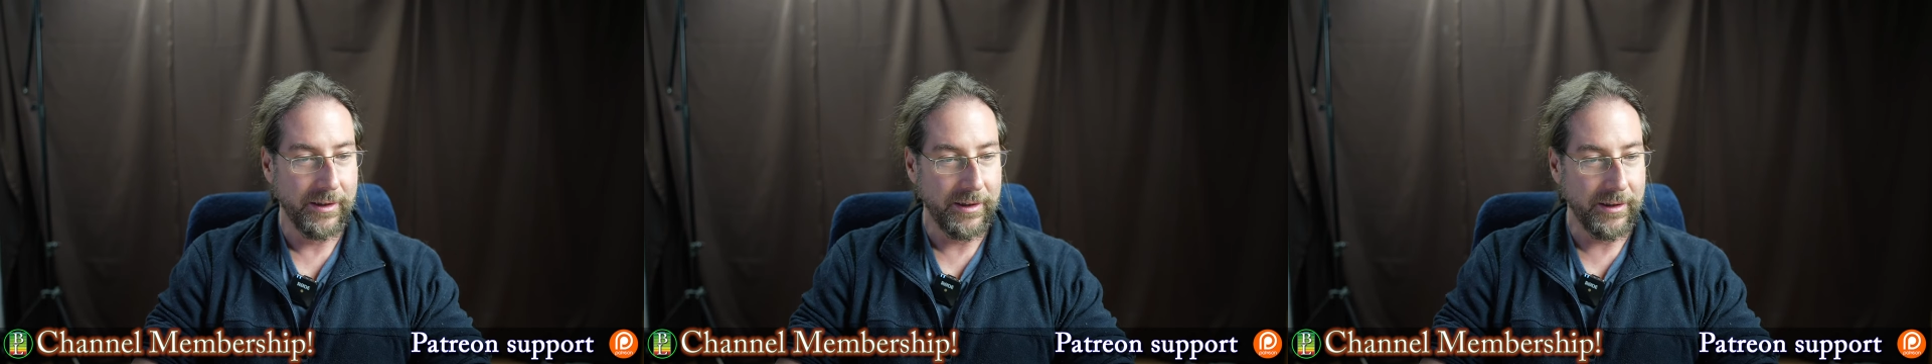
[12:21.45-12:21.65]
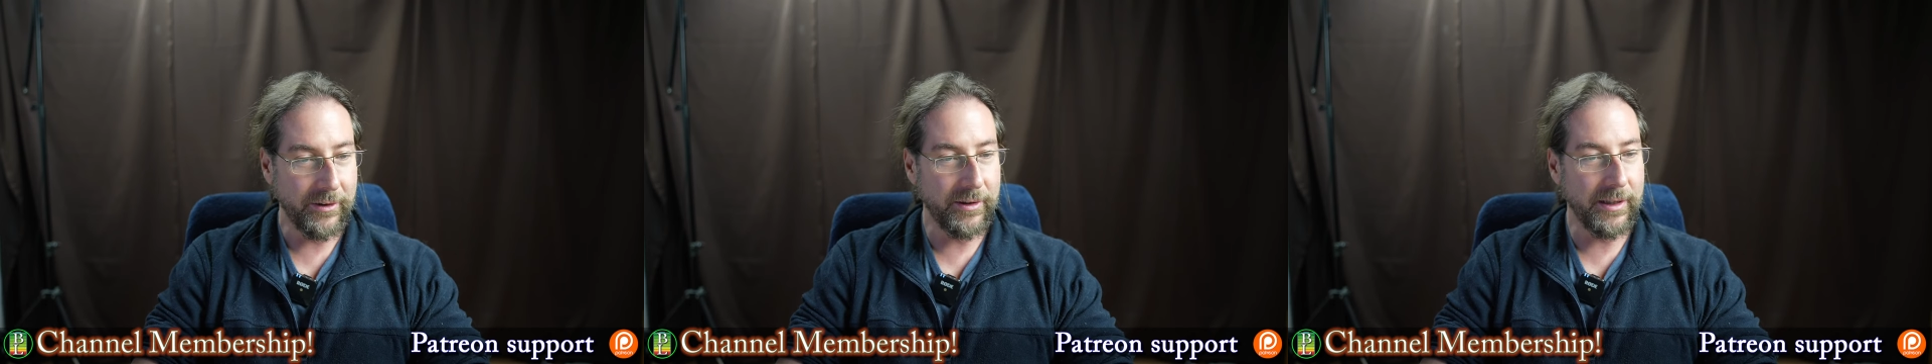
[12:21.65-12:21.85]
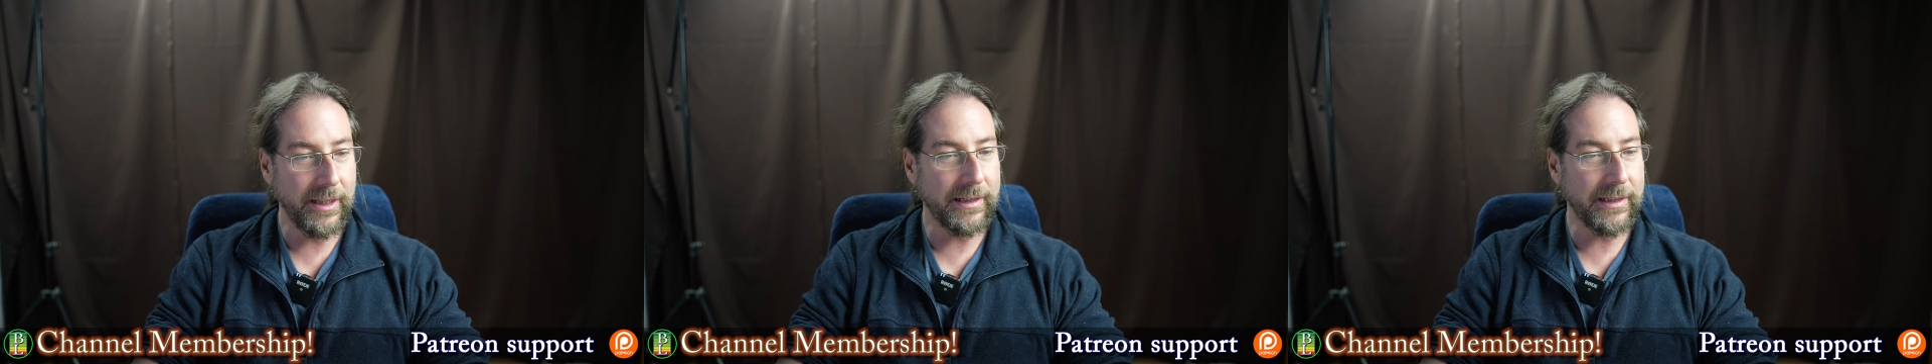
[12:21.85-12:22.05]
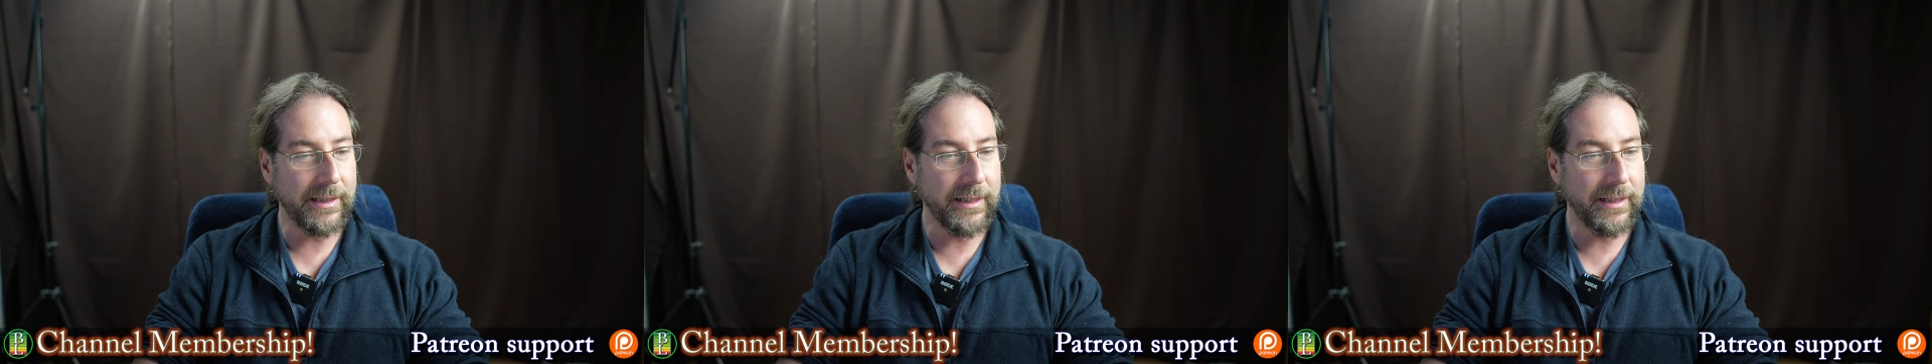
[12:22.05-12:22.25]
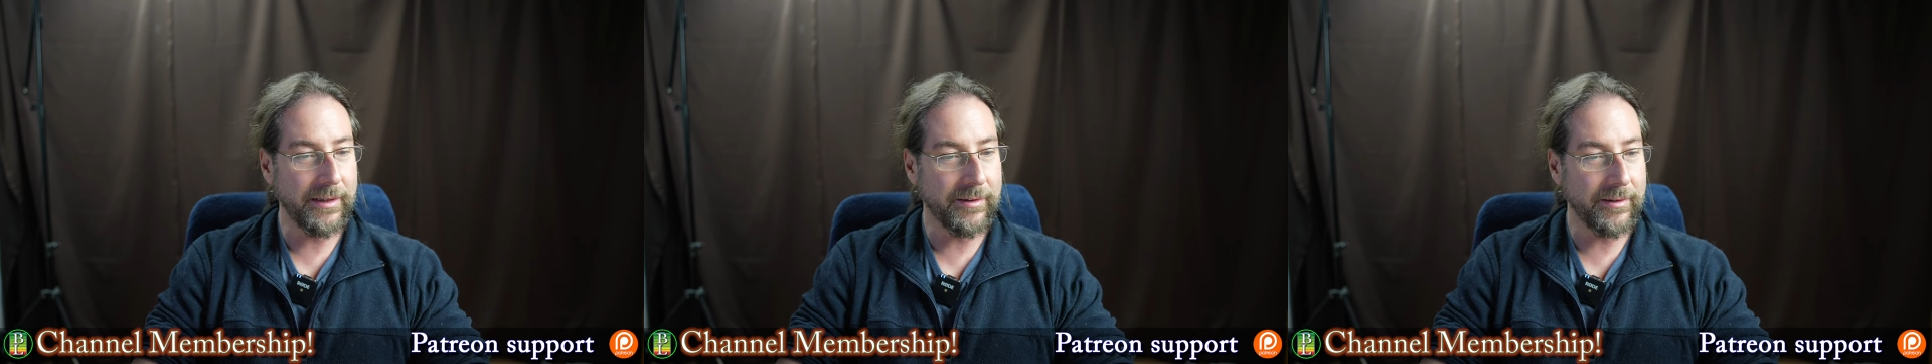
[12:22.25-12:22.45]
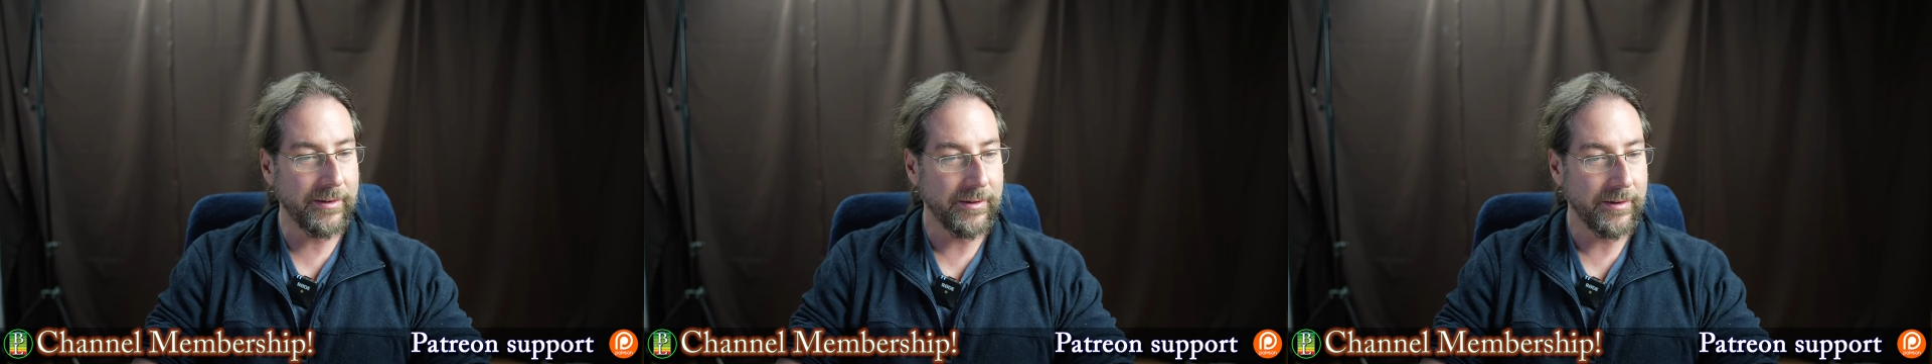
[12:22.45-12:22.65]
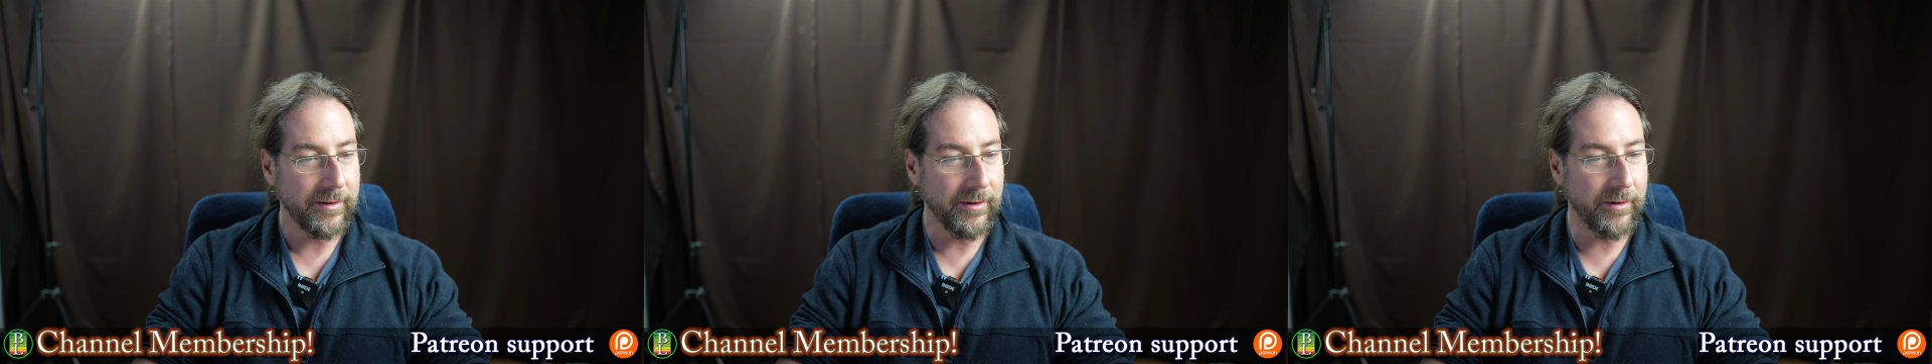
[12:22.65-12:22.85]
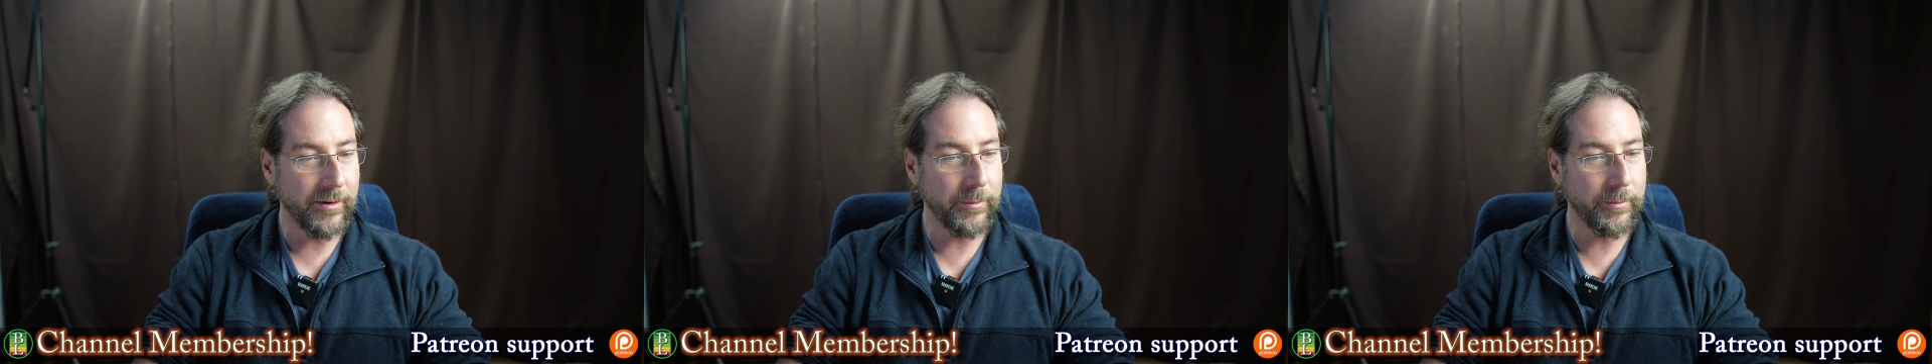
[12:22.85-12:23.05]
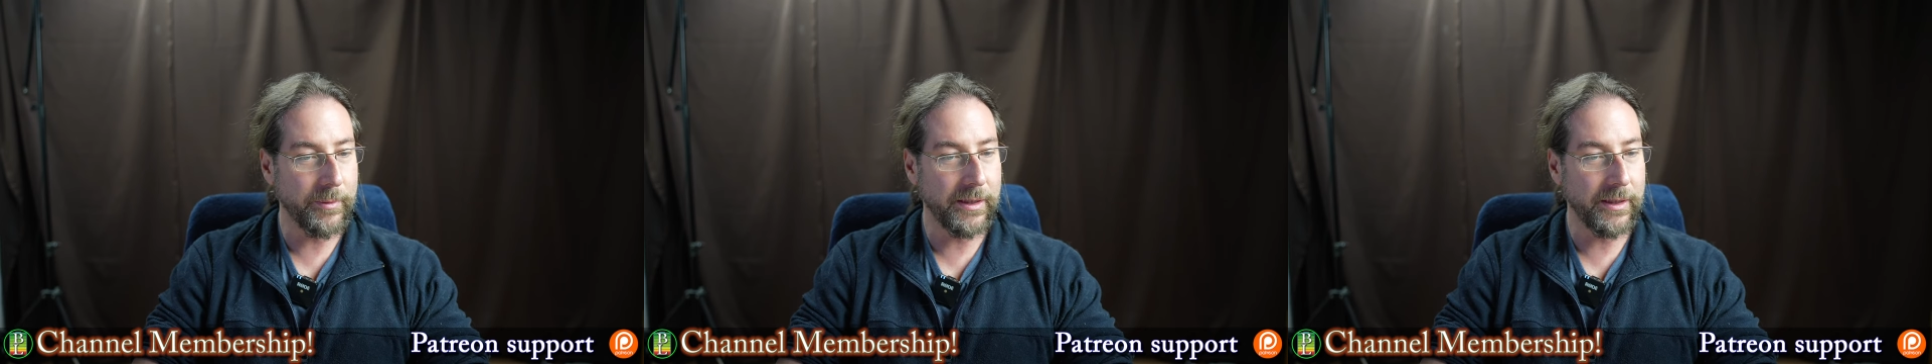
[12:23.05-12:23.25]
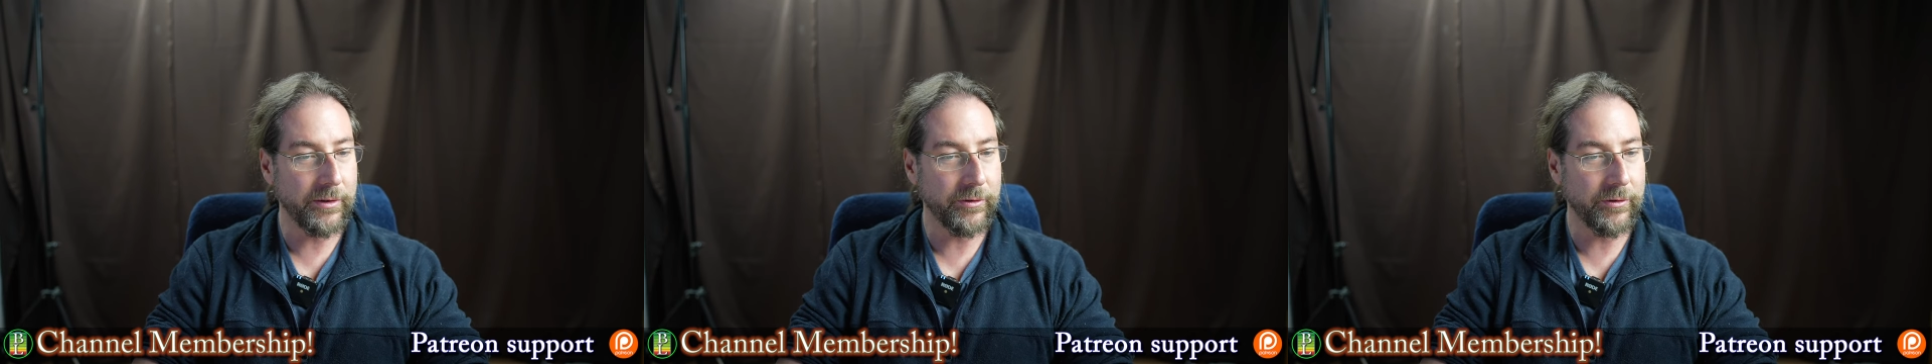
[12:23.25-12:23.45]
You're not late.
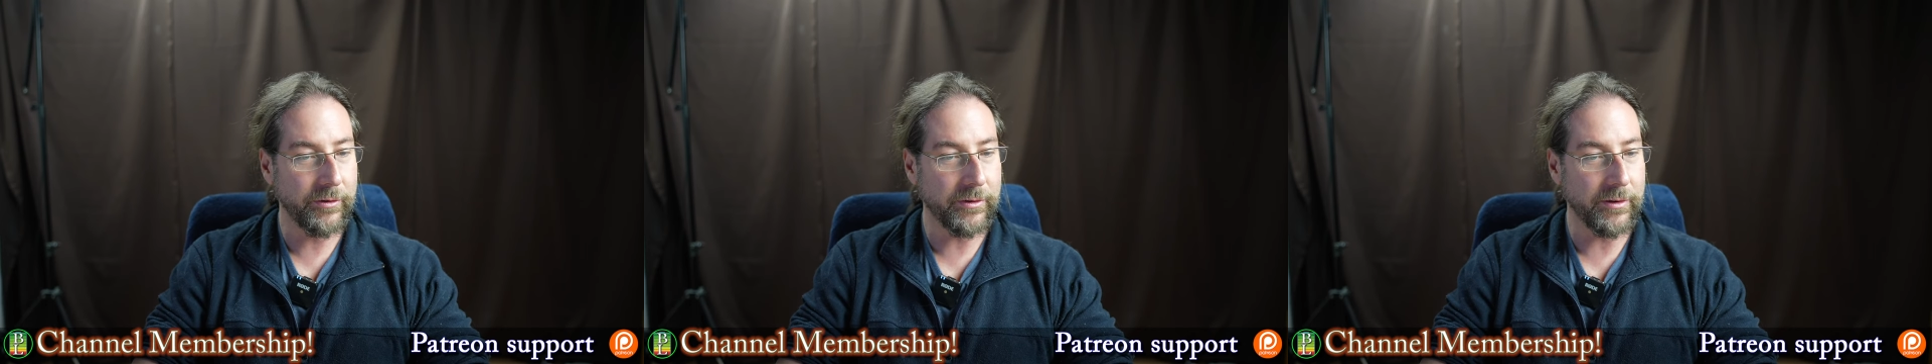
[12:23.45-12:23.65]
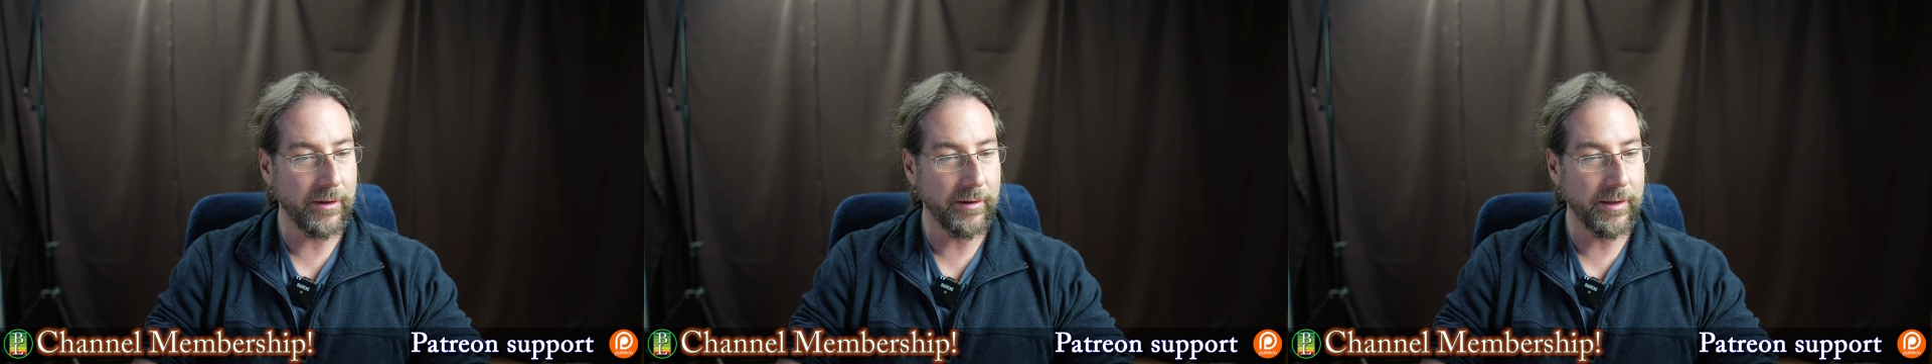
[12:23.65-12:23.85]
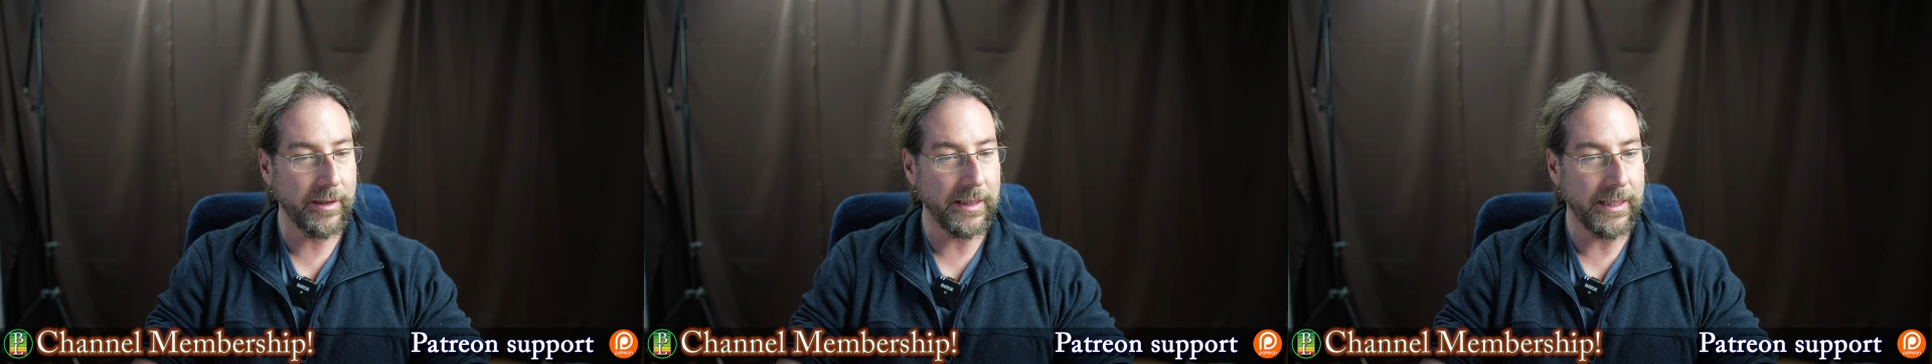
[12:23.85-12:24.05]
Automakers should target